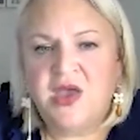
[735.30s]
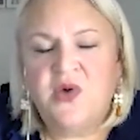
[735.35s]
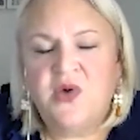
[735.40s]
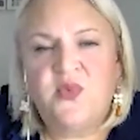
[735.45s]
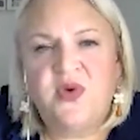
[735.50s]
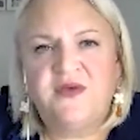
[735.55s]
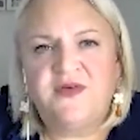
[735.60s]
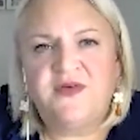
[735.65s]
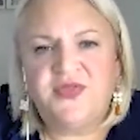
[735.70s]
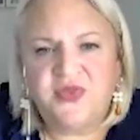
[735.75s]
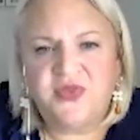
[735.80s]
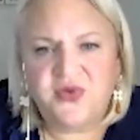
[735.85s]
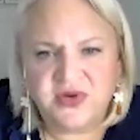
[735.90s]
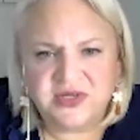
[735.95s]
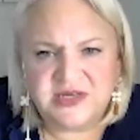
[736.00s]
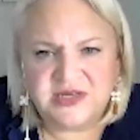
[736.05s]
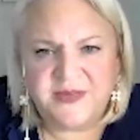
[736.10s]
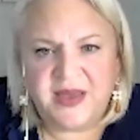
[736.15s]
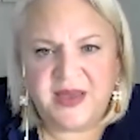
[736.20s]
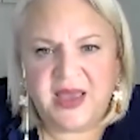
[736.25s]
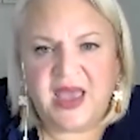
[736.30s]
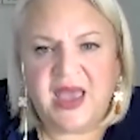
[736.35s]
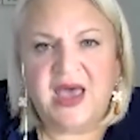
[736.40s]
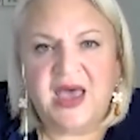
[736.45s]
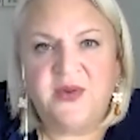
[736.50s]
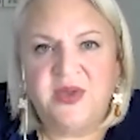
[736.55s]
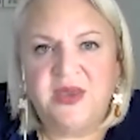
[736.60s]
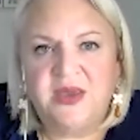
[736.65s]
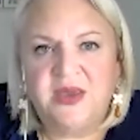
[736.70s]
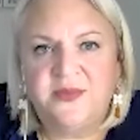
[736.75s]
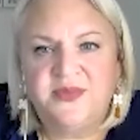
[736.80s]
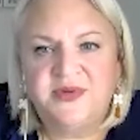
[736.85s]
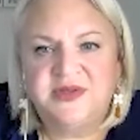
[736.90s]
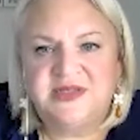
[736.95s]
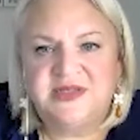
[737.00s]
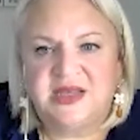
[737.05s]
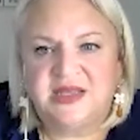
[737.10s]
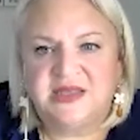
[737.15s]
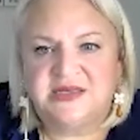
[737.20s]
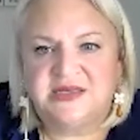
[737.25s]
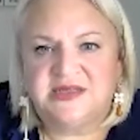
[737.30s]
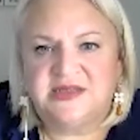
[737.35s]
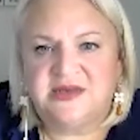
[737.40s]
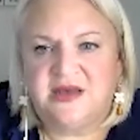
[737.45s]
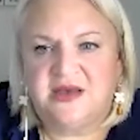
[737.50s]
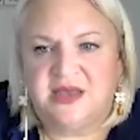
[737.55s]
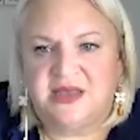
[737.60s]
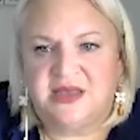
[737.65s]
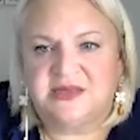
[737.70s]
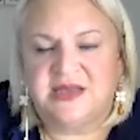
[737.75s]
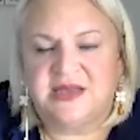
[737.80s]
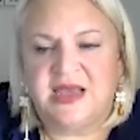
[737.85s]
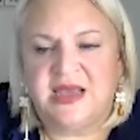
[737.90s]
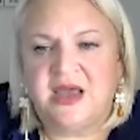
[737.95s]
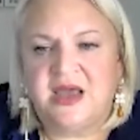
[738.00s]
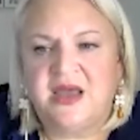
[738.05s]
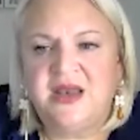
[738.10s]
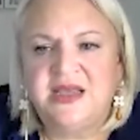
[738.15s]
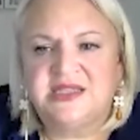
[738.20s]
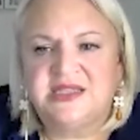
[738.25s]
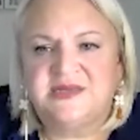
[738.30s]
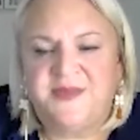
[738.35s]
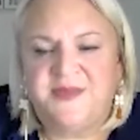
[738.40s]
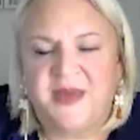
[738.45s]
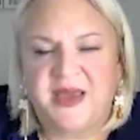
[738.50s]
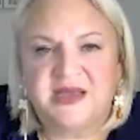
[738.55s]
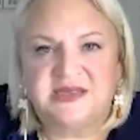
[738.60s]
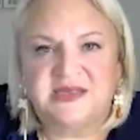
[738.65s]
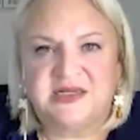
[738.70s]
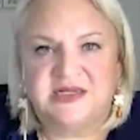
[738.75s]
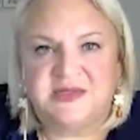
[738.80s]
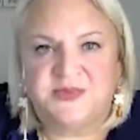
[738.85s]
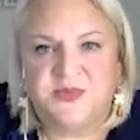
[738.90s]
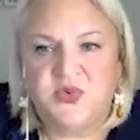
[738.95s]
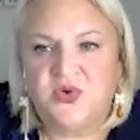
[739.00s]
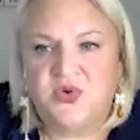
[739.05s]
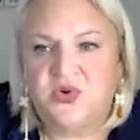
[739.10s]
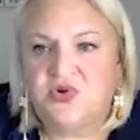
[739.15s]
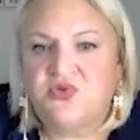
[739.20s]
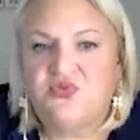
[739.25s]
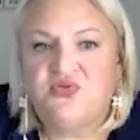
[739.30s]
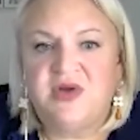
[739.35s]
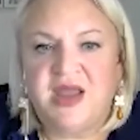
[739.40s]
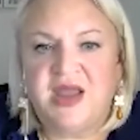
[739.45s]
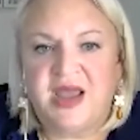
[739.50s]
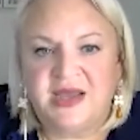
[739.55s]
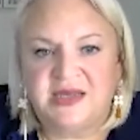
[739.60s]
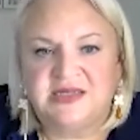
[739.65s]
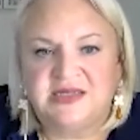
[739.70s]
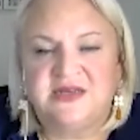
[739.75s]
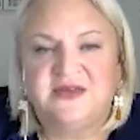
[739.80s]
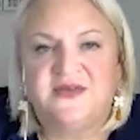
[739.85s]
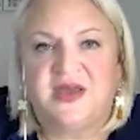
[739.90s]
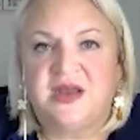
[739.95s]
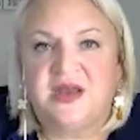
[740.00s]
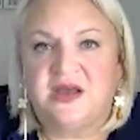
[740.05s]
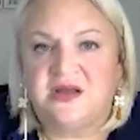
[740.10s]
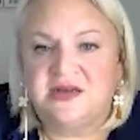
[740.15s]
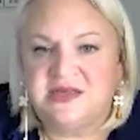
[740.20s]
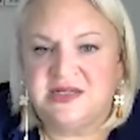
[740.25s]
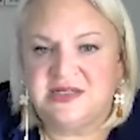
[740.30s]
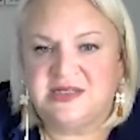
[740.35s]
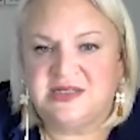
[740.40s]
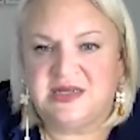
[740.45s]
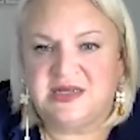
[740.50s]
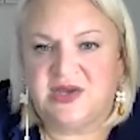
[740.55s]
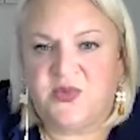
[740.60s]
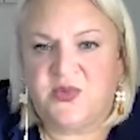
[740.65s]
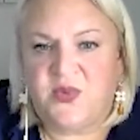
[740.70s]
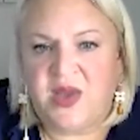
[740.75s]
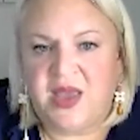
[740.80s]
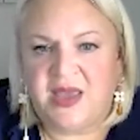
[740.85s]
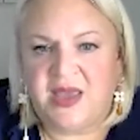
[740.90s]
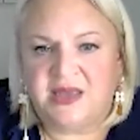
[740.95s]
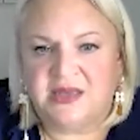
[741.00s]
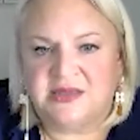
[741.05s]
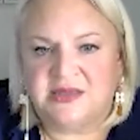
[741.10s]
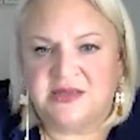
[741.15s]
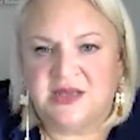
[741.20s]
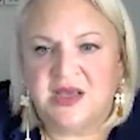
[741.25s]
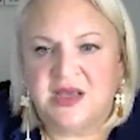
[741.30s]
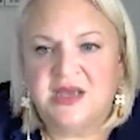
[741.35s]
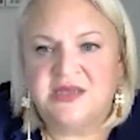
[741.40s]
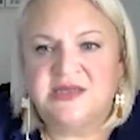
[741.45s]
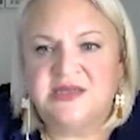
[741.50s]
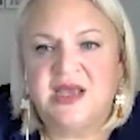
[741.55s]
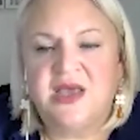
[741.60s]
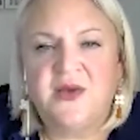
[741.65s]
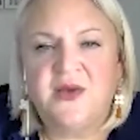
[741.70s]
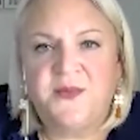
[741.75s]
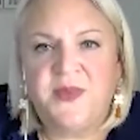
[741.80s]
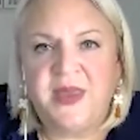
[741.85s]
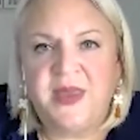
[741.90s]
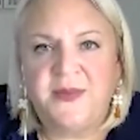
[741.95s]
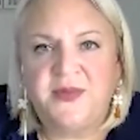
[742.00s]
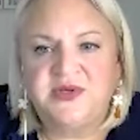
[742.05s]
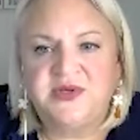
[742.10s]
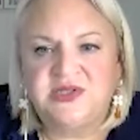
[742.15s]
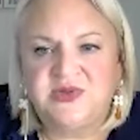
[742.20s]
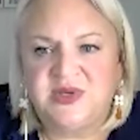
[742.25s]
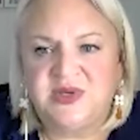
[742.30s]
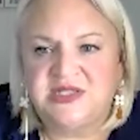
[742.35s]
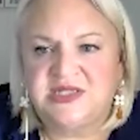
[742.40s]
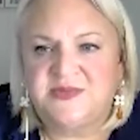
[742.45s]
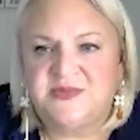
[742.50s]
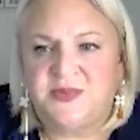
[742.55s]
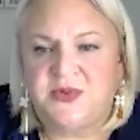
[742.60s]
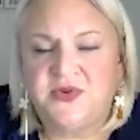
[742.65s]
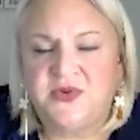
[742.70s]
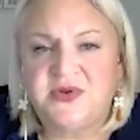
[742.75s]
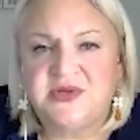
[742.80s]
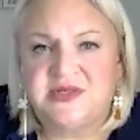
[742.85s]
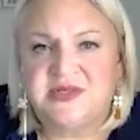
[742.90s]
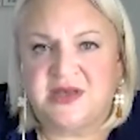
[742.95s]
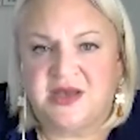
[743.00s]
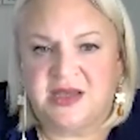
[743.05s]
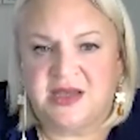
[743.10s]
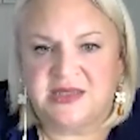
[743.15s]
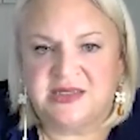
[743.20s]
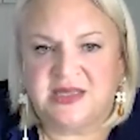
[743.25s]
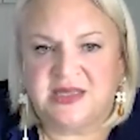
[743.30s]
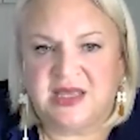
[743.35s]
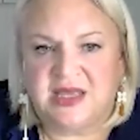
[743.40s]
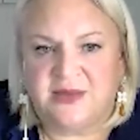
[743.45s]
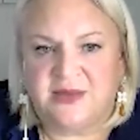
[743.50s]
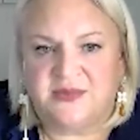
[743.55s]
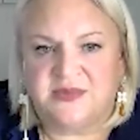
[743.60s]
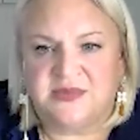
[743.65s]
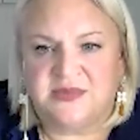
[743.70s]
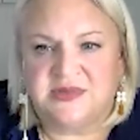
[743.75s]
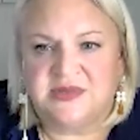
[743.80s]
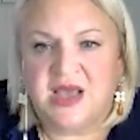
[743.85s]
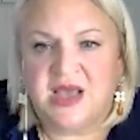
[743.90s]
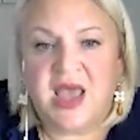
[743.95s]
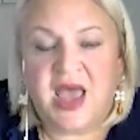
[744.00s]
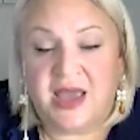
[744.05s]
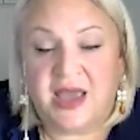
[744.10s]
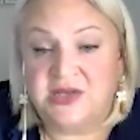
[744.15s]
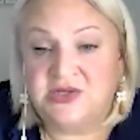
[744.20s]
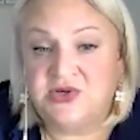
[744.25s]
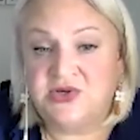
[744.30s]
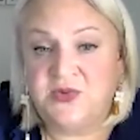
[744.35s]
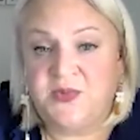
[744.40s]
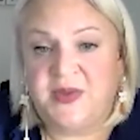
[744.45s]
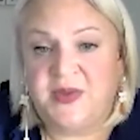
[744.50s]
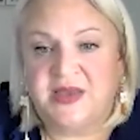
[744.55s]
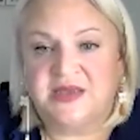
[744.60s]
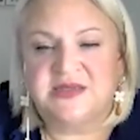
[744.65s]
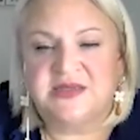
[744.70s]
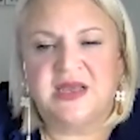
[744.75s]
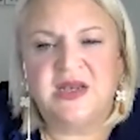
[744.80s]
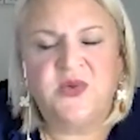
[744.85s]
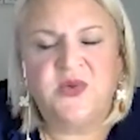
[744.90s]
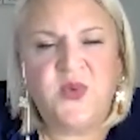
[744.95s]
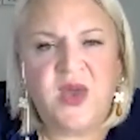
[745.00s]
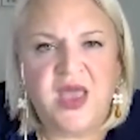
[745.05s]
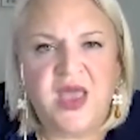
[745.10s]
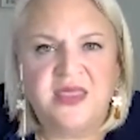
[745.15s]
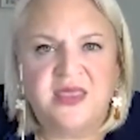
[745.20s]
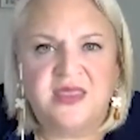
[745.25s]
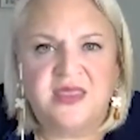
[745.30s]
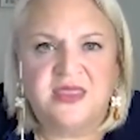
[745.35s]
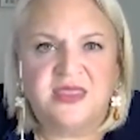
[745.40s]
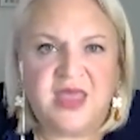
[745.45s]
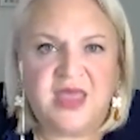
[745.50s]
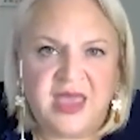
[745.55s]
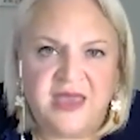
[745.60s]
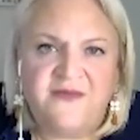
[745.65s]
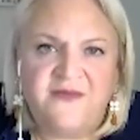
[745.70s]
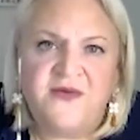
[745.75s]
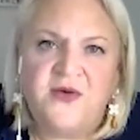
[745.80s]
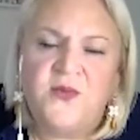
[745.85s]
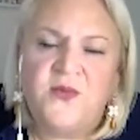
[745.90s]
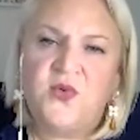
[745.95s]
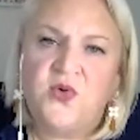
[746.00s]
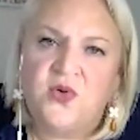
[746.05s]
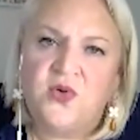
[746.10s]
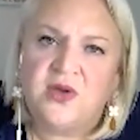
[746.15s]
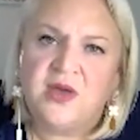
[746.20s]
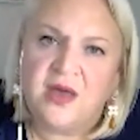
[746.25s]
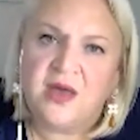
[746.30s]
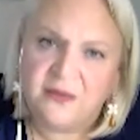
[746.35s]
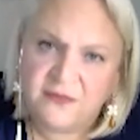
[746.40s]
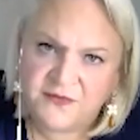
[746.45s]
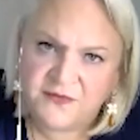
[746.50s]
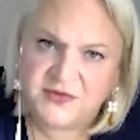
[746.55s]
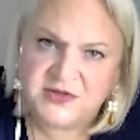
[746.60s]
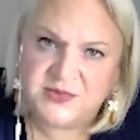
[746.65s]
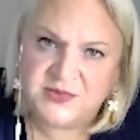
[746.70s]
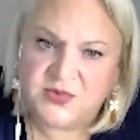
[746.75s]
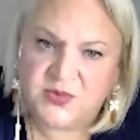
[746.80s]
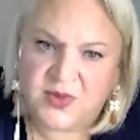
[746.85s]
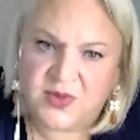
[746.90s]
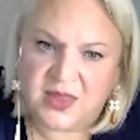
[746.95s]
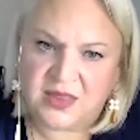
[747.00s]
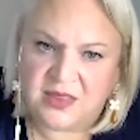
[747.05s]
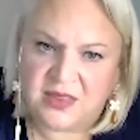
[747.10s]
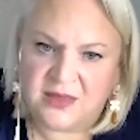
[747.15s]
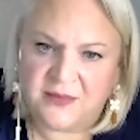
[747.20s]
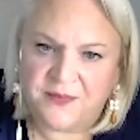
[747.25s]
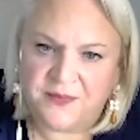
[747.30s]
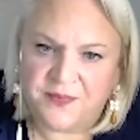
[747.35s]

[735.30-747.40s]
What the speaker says: we have thought about how we can present science in unexpected, more creative and artistic ways to help people to explore science themes and topics in a way that they feel more comfortable with.